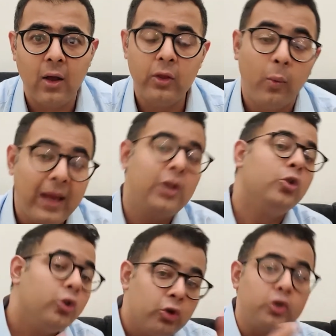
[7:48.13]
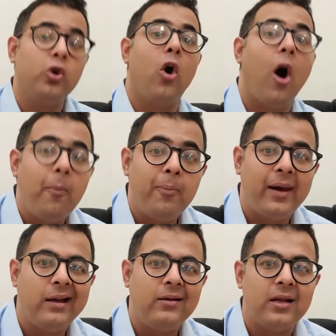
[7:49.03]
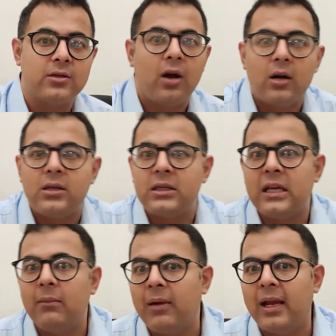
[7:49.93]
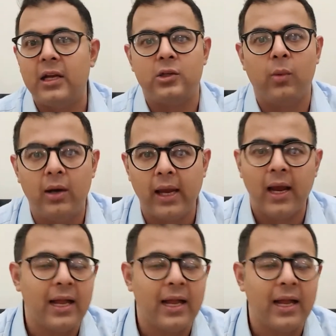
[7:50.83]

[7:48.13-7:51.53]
the way you used to operate does not seem like it's working,